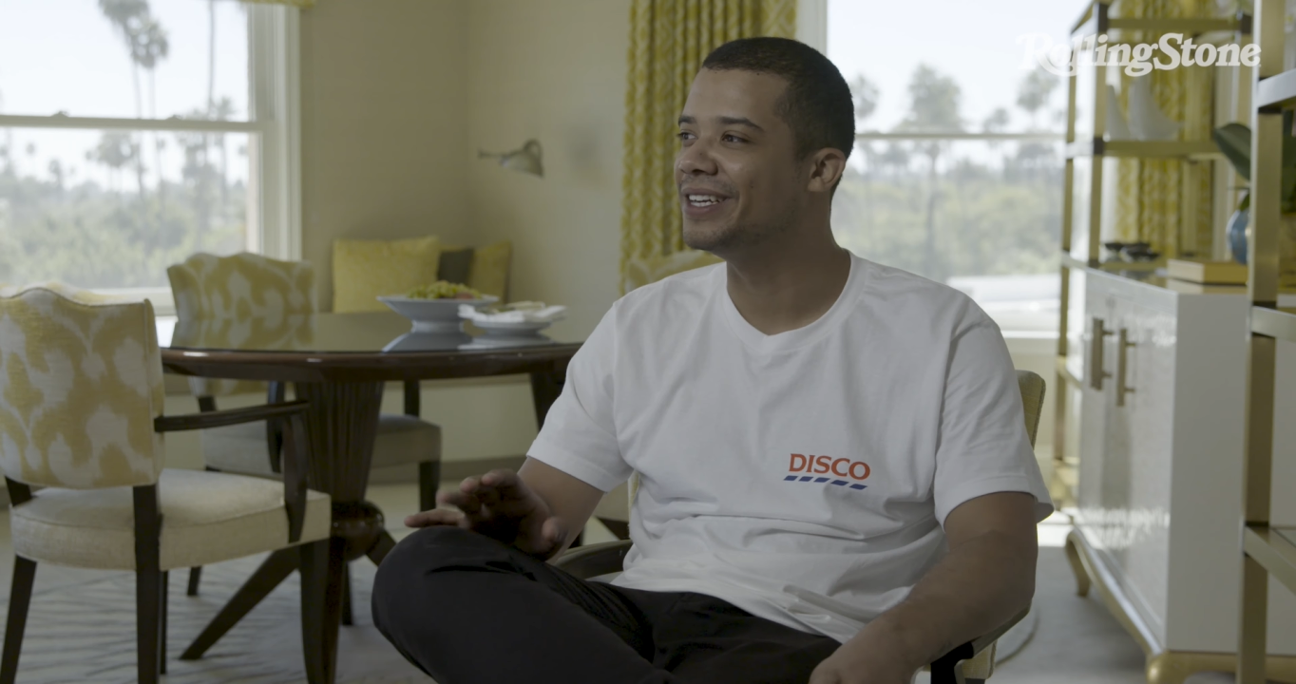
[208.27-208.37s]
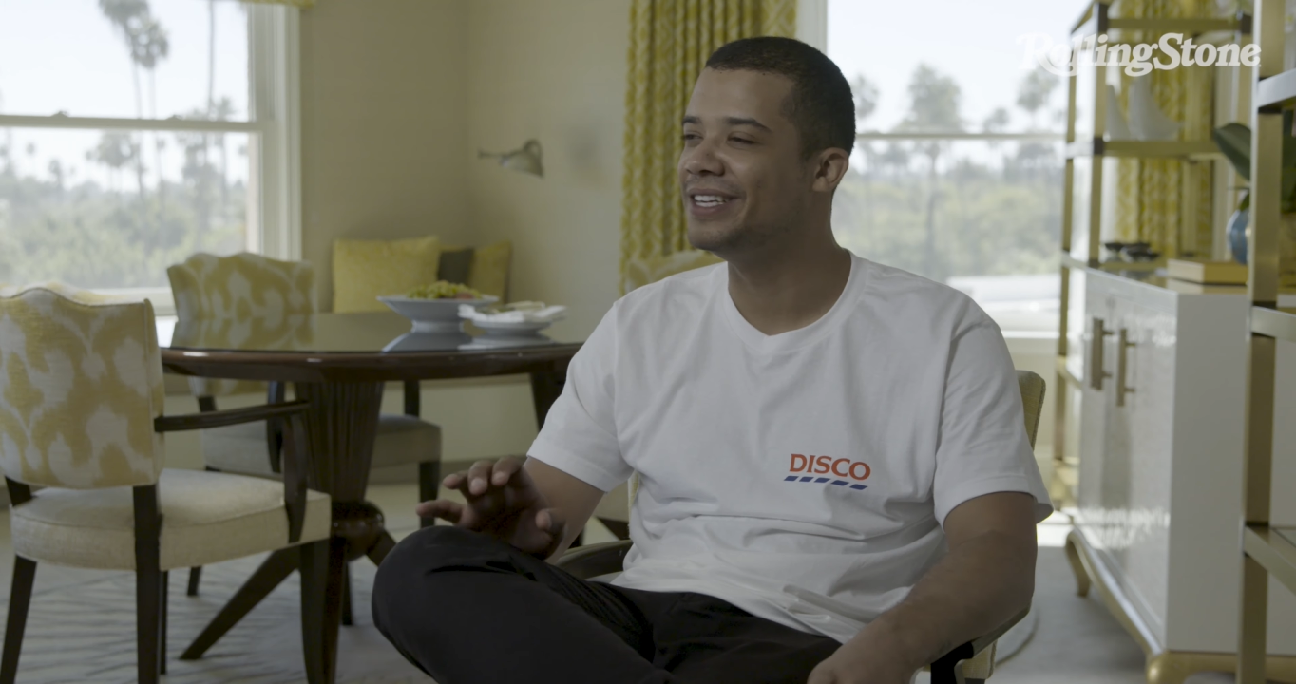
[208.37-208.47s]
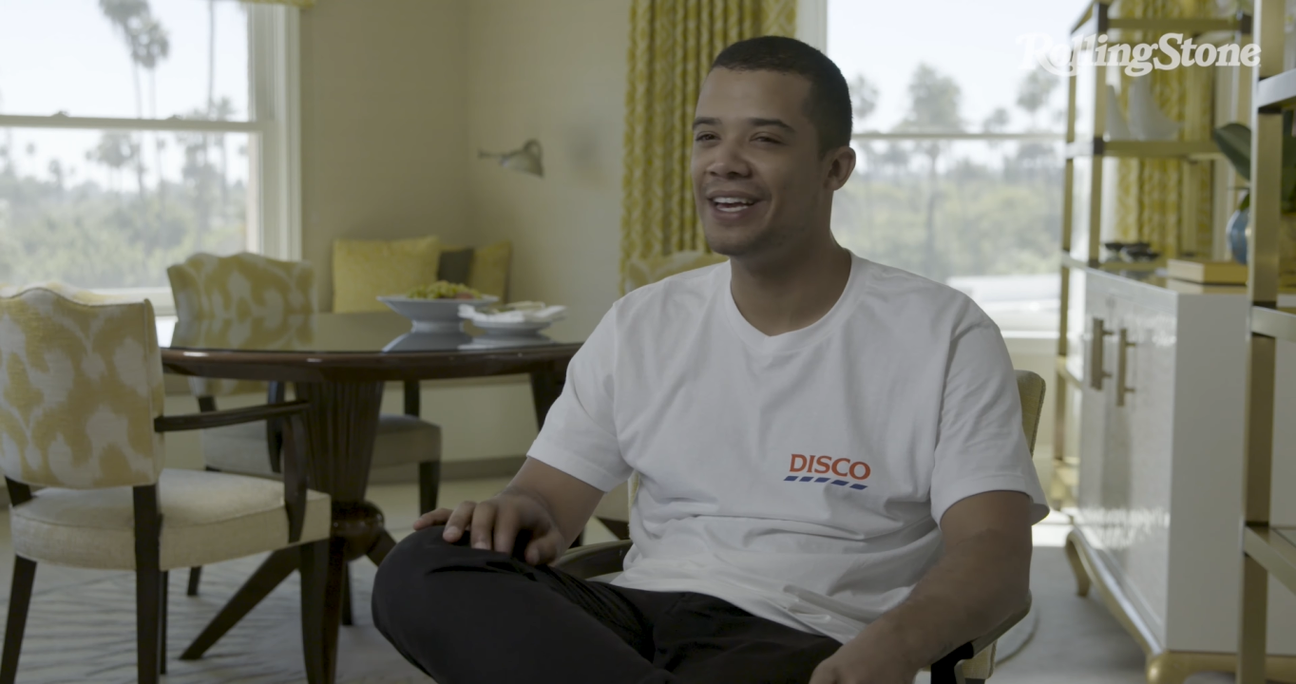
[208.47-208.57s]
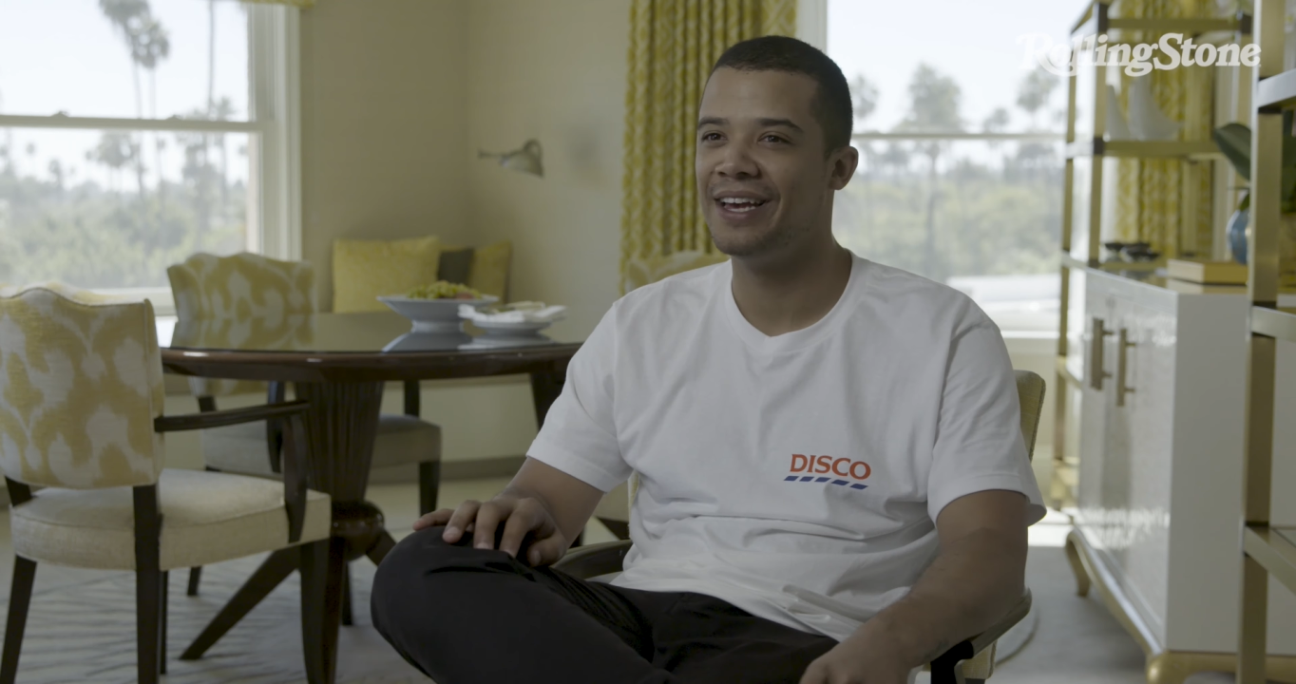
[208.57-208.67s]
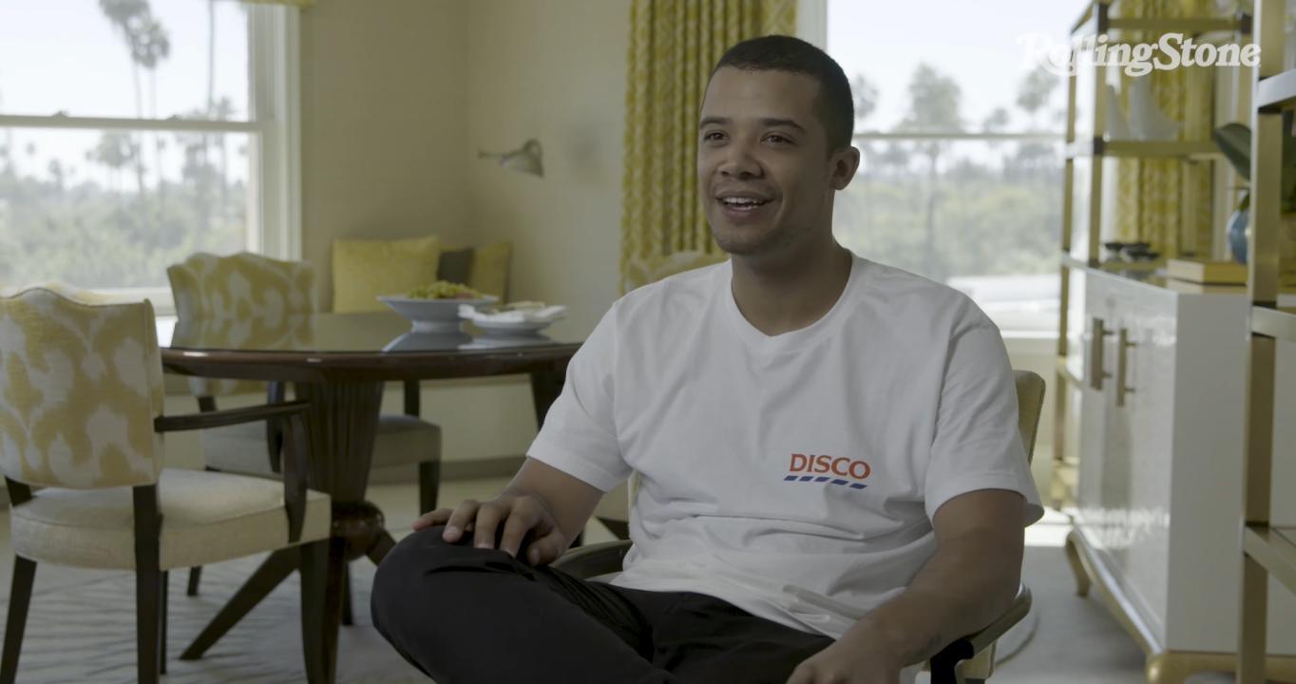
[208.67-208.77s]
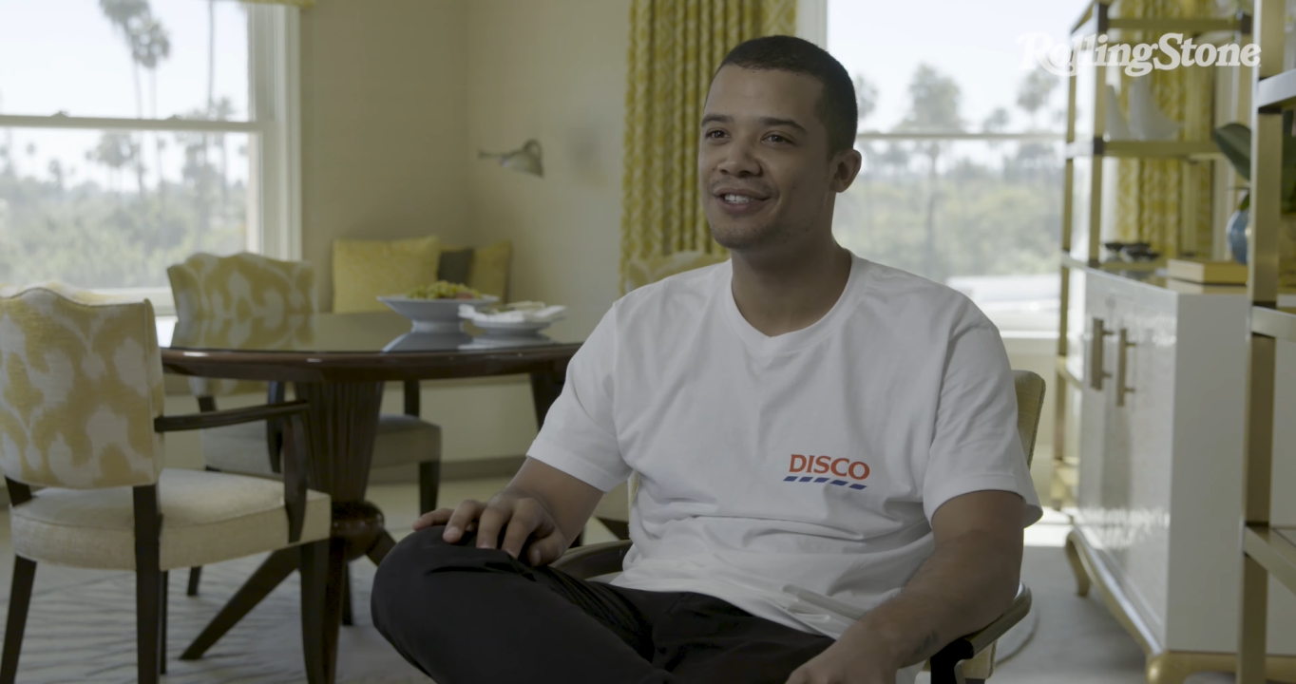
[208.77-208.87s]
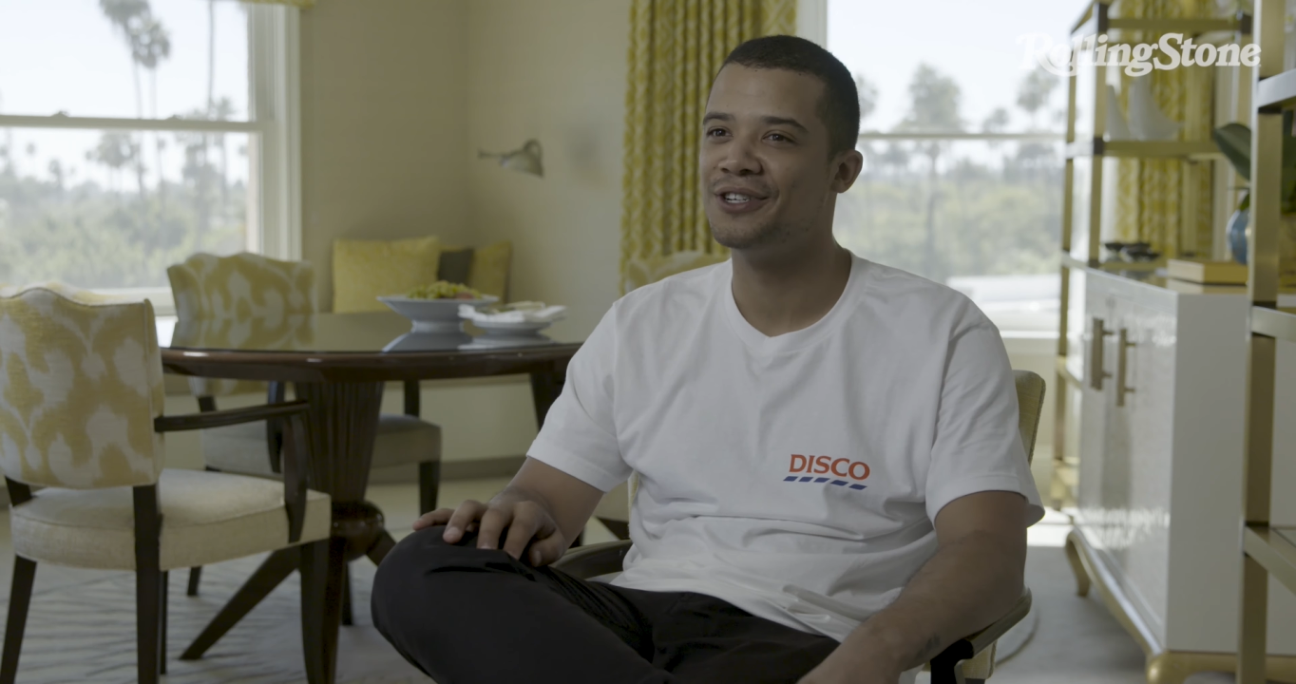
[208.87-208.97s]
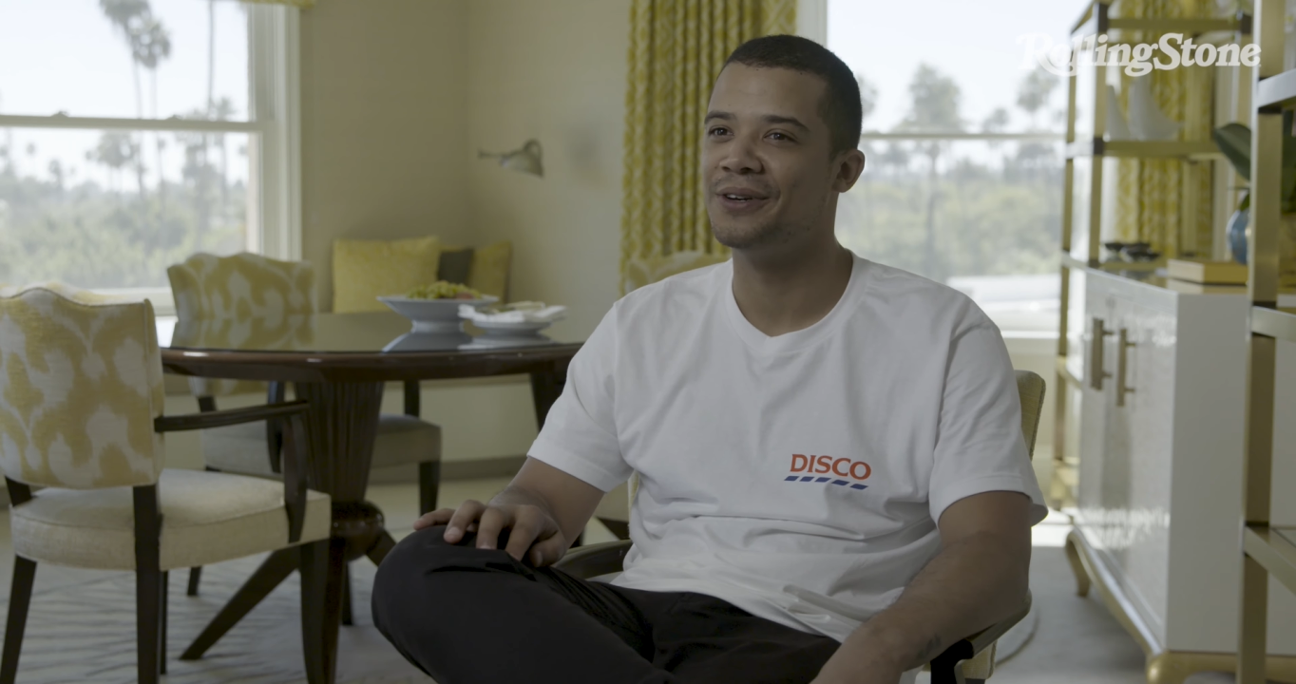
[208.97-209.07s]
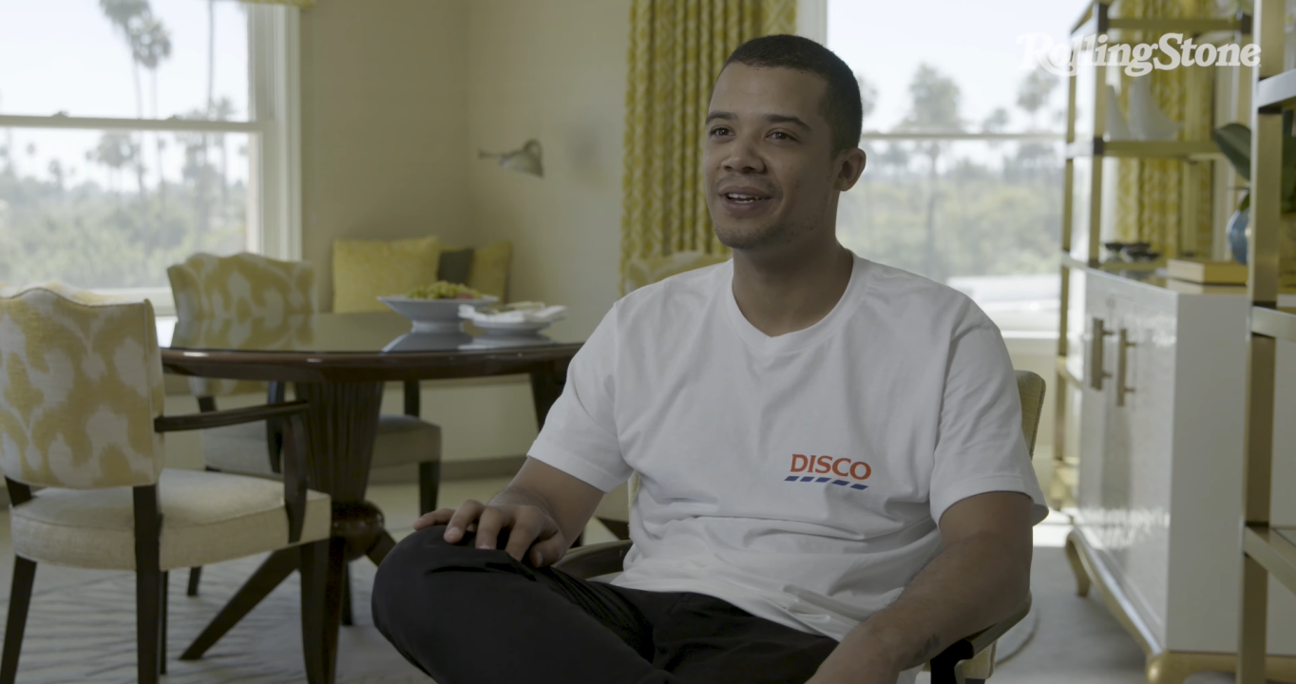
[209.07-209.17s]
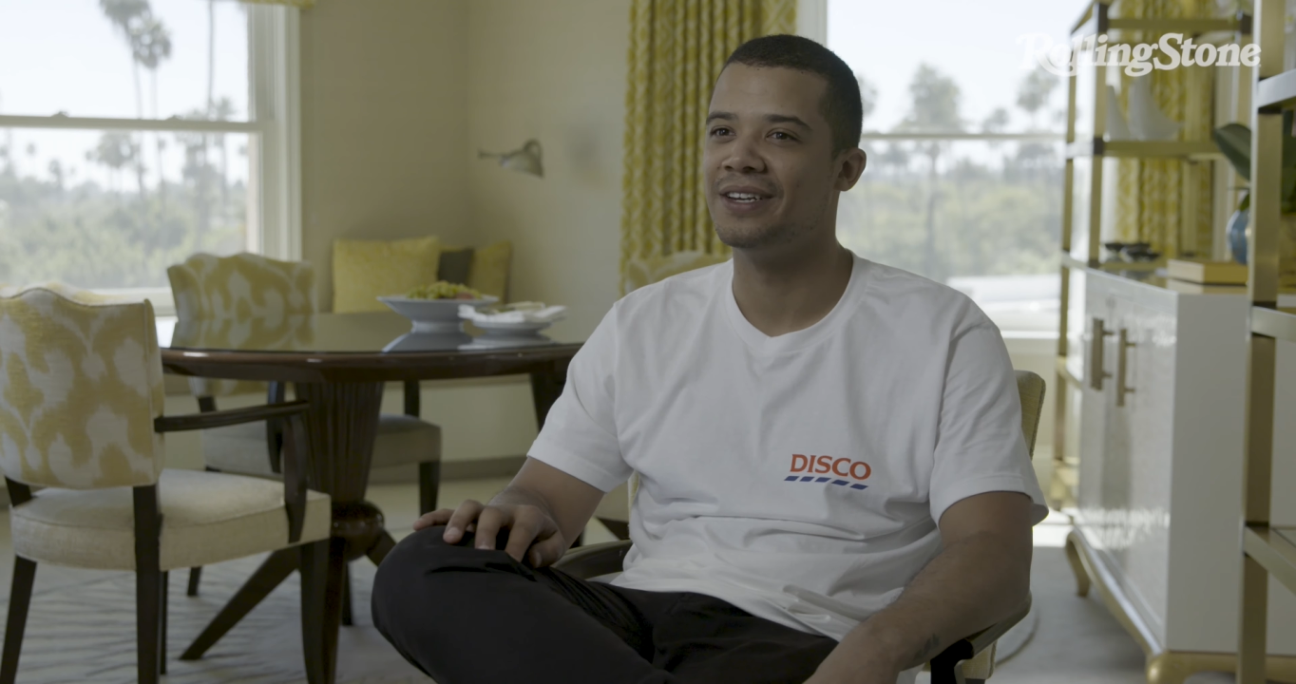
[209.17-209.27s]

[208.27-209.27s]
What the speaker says: year shooting.